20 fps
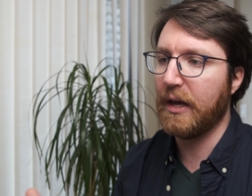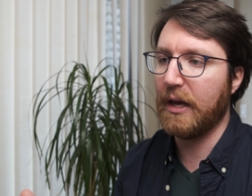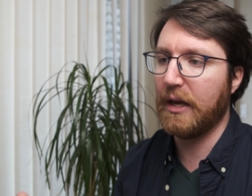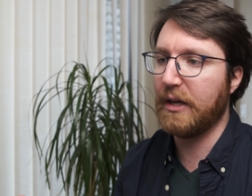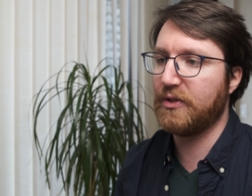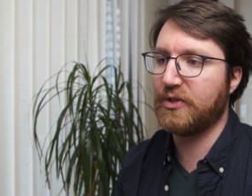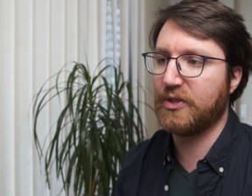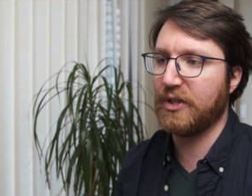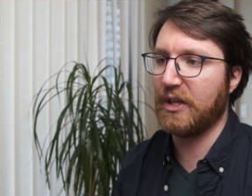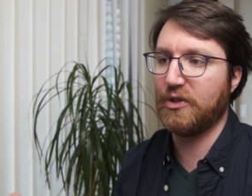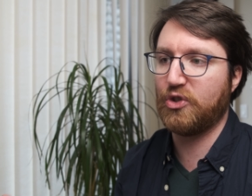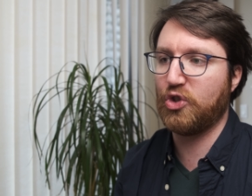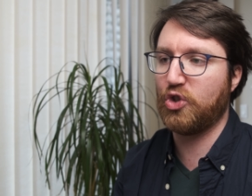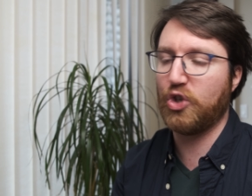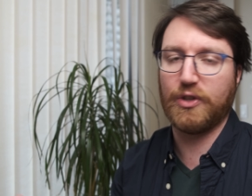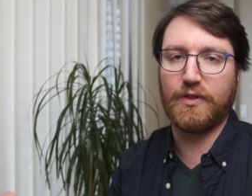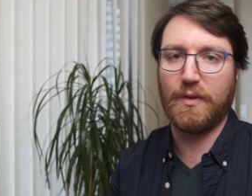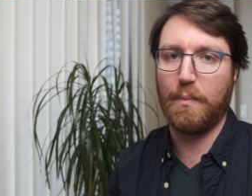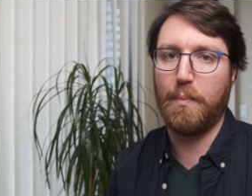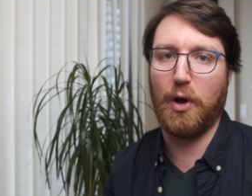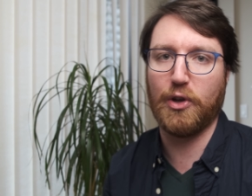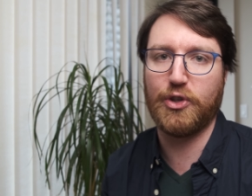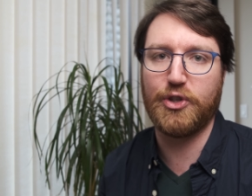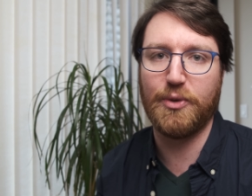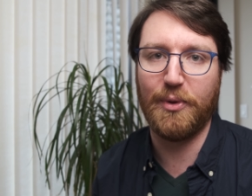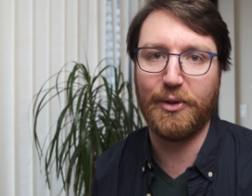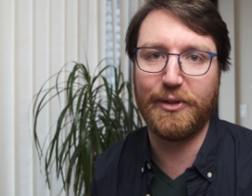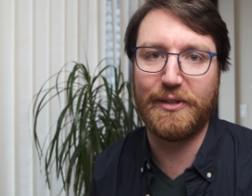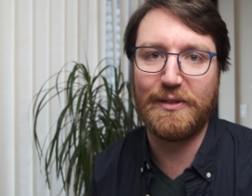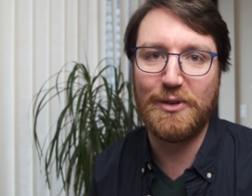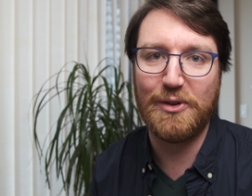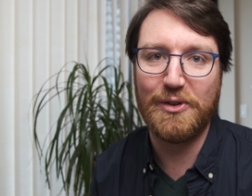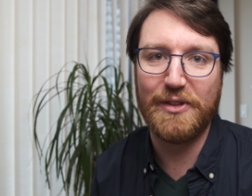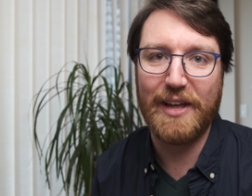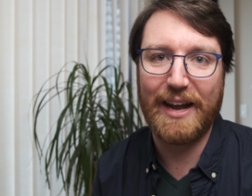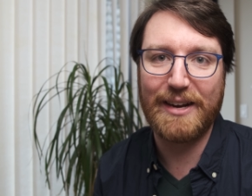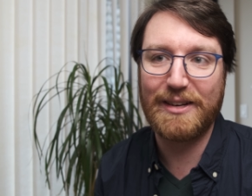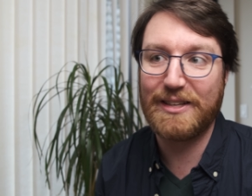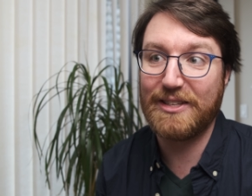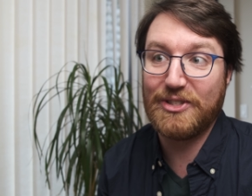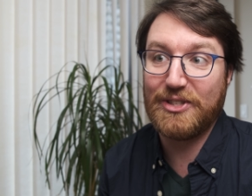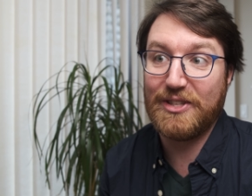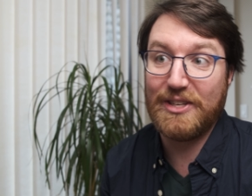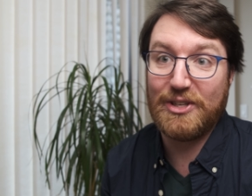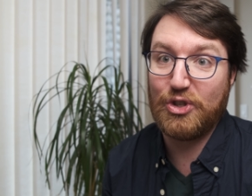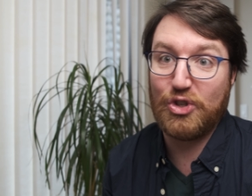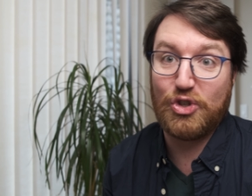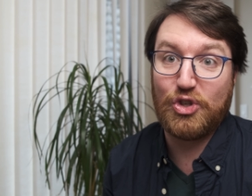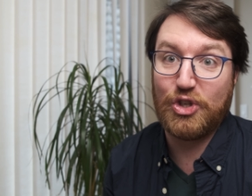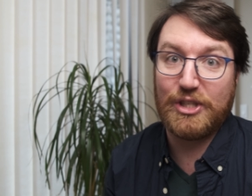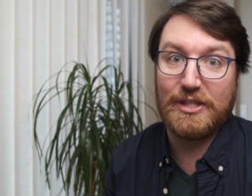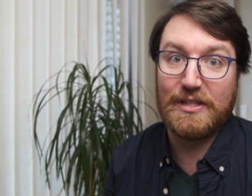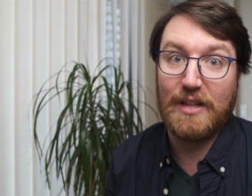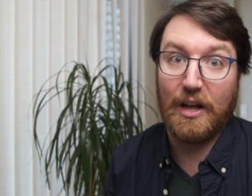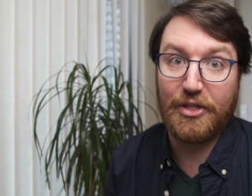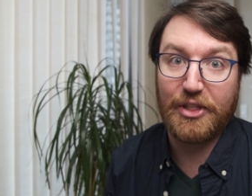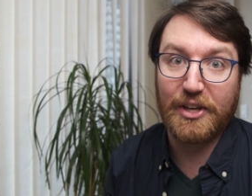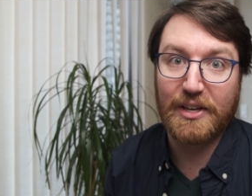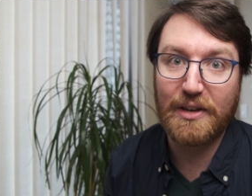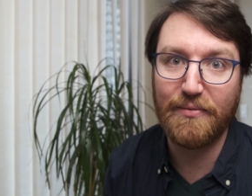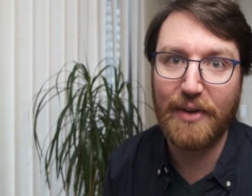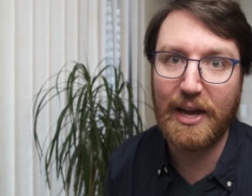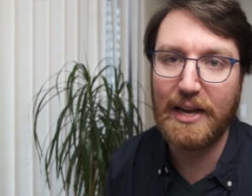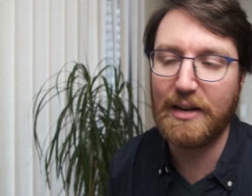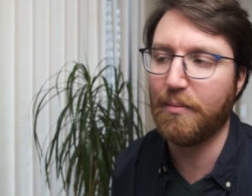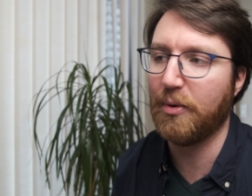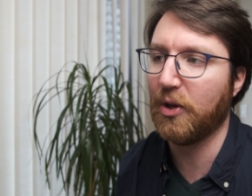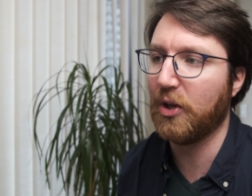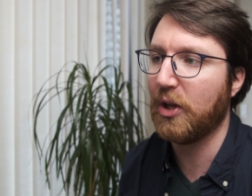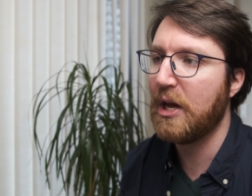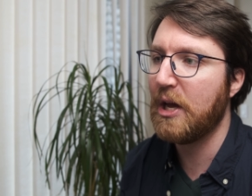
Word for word: it's, it's just impossible to do that because there's just nothing available.